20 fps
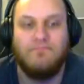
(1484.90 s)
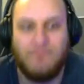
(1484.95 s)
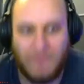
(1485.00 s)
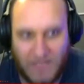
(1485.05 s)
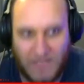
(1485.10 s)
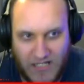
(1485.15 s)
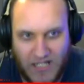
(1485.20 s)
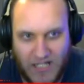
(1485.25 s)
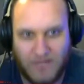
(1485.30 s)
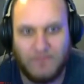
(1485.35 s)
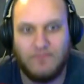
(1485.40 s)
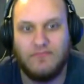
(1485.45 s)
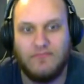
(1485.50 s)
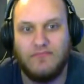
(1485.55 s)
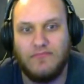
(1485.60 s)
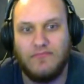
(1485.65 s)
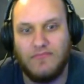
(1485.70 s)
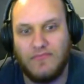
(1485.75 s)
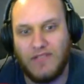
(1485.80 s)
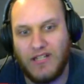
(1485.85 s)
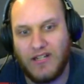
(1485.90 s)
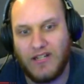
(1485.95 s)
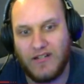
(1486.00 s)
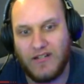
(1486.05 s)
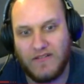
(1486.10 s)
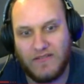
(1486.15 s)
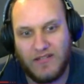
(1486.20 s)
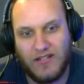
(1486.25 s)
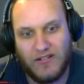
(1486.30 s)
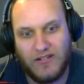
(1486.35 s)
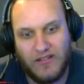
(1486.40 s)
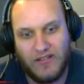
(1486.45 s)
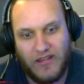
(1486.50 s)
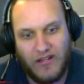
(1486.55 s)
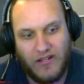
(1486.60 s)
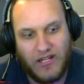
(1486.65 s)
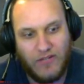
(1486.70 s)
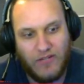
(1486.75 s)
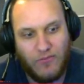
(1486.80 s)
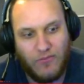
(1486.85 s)
Yep. There
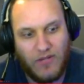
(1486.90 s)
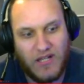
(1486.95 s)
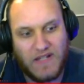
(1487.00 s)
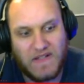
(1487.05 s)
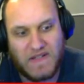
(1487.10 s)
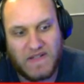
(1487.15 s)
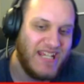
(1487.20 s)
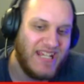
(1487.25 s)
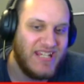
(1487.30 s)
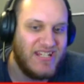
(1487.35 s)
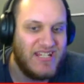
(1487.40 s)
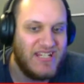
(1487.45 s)
he was.